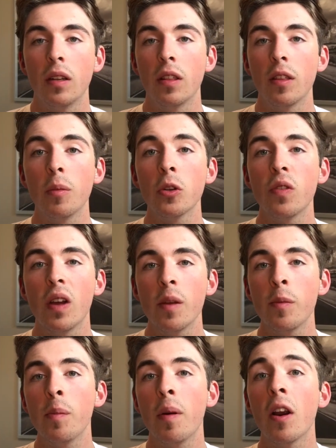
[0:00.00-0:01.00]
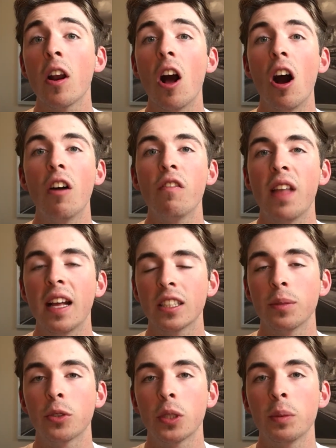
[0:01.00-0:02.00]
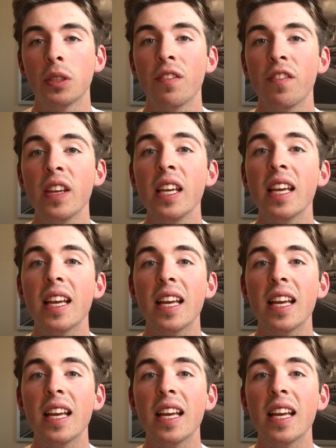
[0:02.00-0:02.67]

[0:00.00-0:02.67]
The most valuable part of that subscription fee